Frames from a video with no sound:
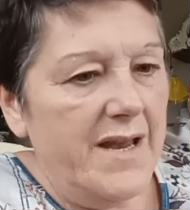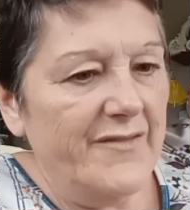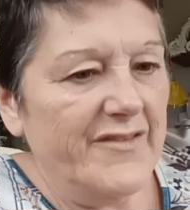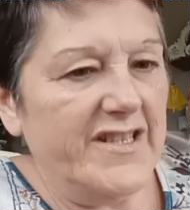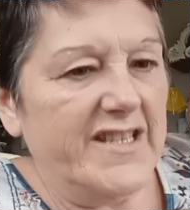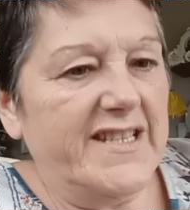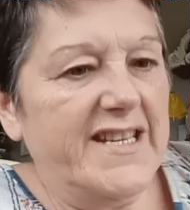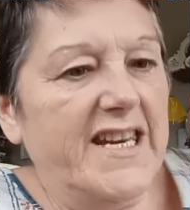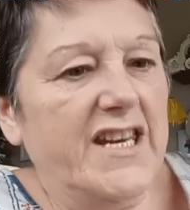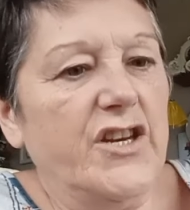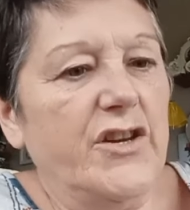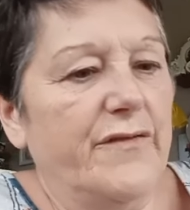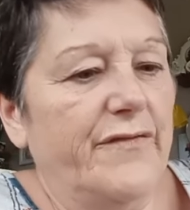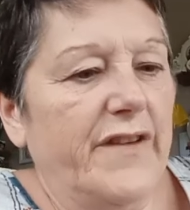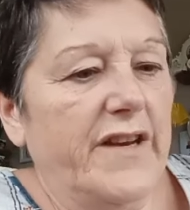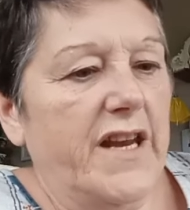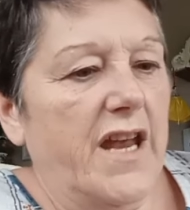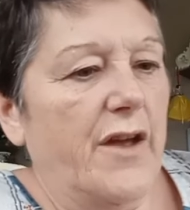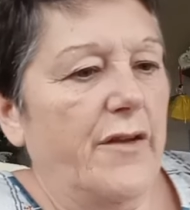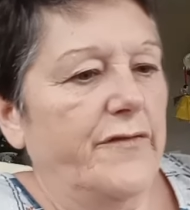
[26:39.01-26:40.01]
haven't seen your
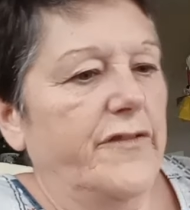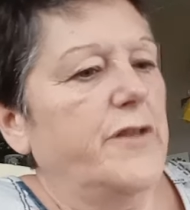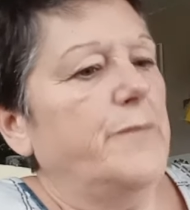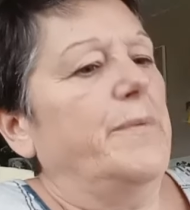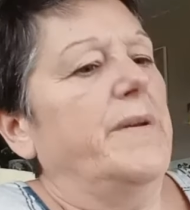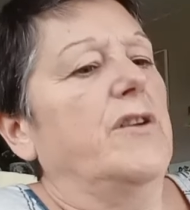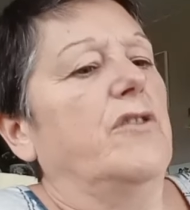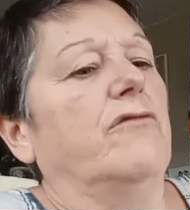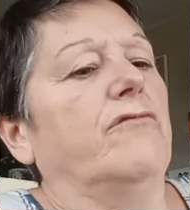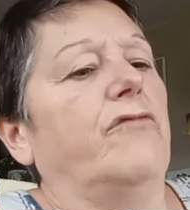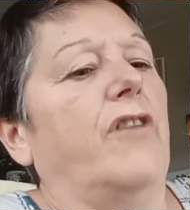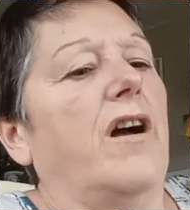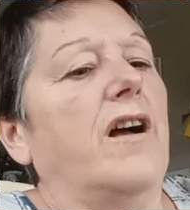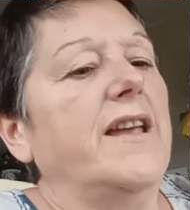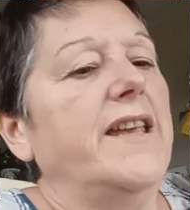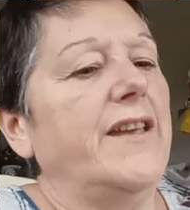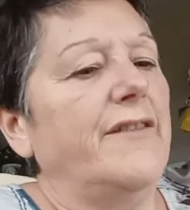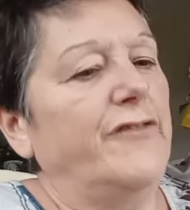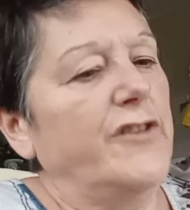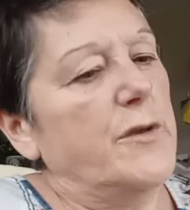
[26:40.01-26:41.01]
video. Have you been all
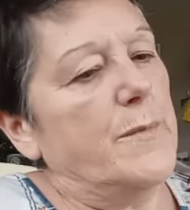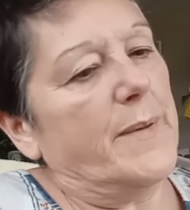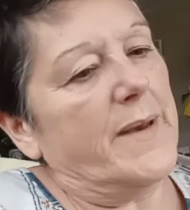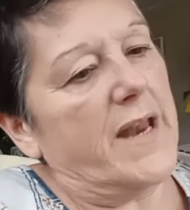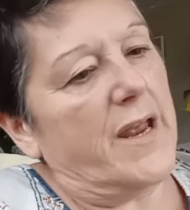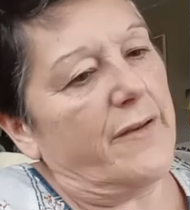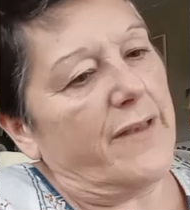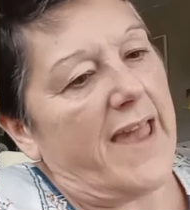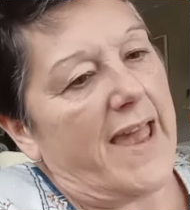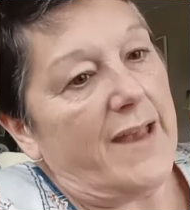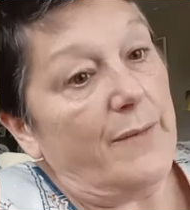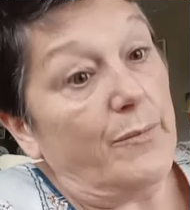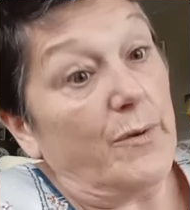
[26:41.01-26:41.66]
right? Have you been okay?